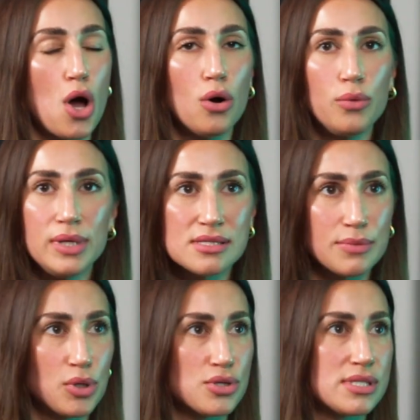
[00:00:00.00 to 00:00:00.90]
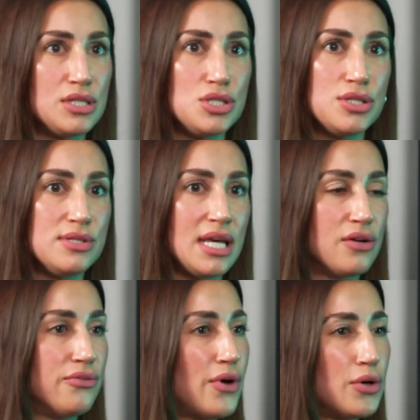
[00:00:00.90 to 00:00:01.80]
always the person to take
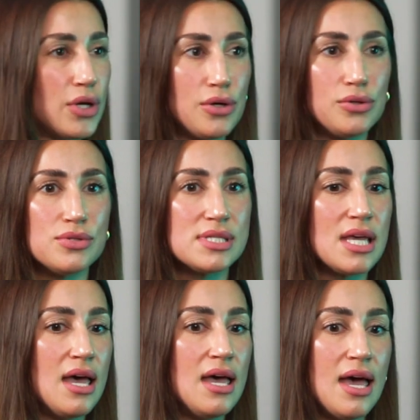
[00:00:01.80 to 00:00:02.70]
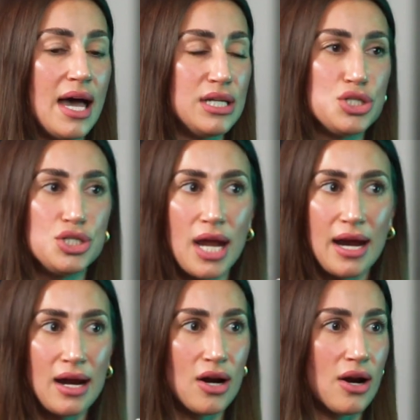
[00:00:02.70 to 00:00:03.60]
photos and
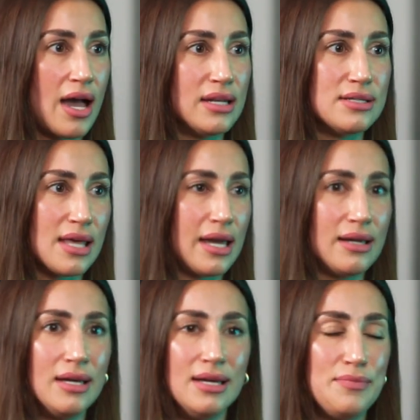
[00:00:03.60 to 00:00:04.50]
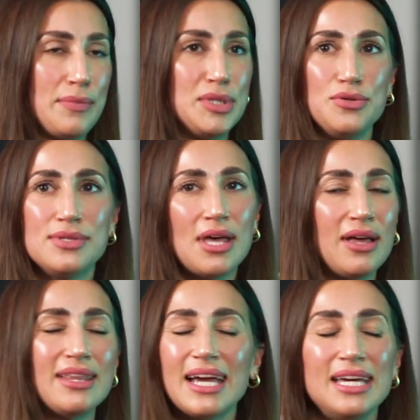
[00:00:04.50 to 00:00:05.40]
share and like do
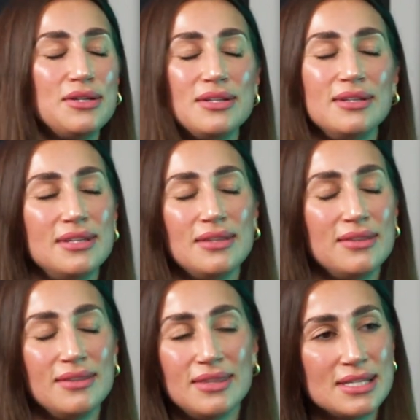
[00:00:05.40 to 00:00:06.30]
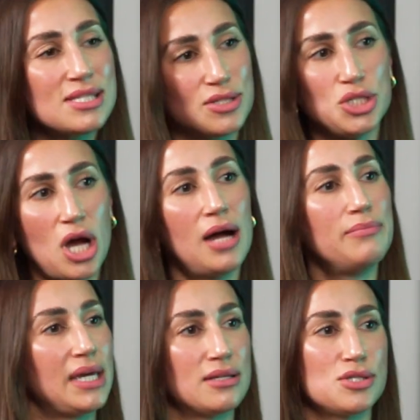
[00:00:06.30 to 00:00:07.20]
this job
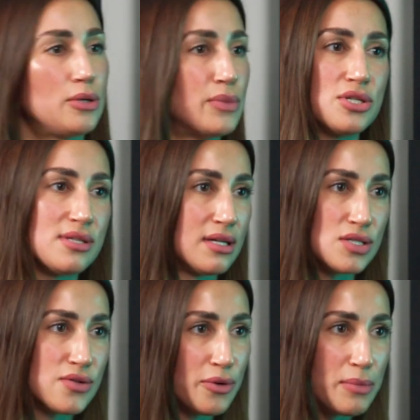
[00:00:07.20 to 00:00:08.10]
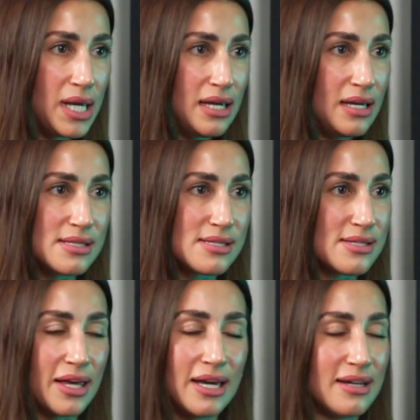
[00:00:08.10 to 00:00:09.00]
makes so much sense for me. It's
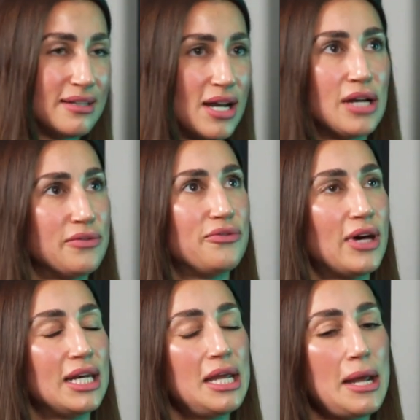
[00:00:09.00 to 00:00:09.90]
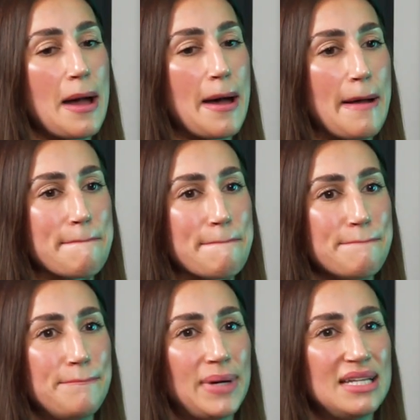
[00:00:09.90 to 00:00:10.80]
like not even funny.
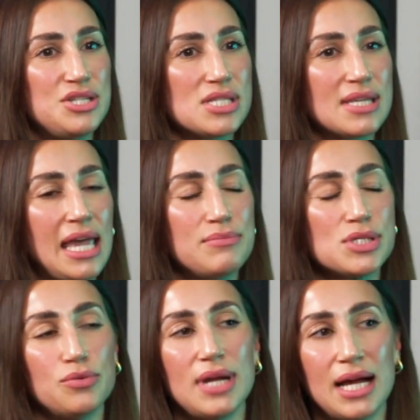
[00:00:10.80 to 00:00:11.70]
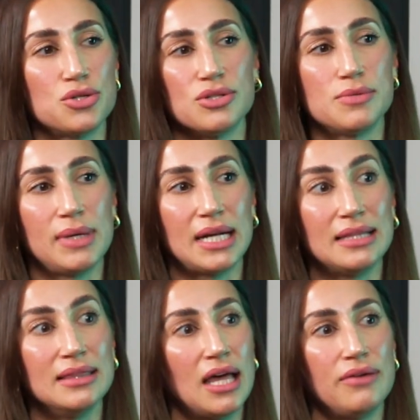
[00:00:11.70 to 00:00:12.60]
But it just came so natural to me, and I
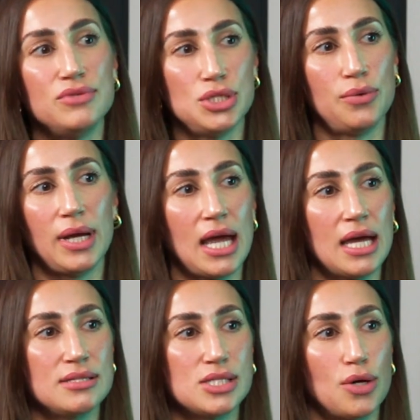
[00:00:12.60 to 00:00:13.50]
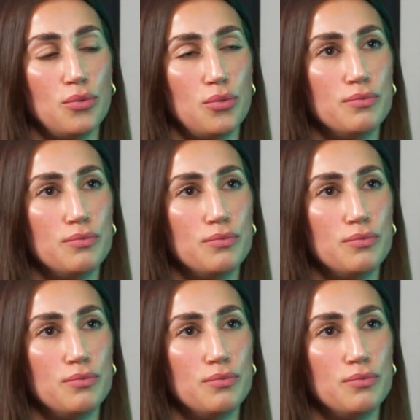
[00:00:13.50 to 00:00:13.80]
love doing it. So